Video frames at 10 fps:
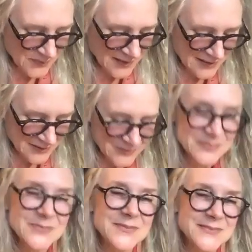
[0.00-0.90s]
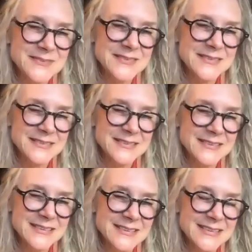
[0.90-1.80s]

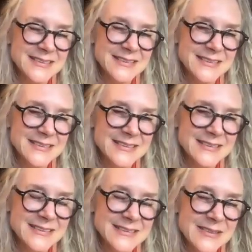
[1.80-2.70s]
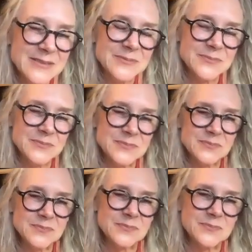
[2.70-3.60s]

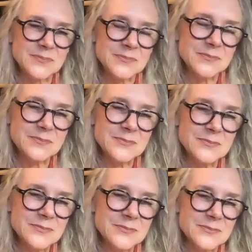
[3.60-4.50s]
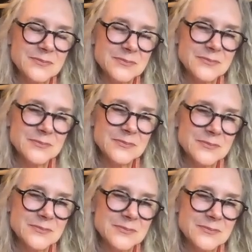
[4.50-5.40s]

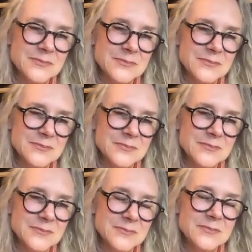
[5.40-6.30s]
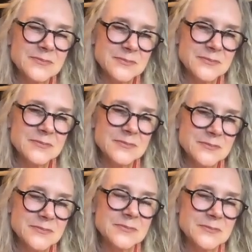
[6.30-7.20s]
No words are spoken by the person on screen.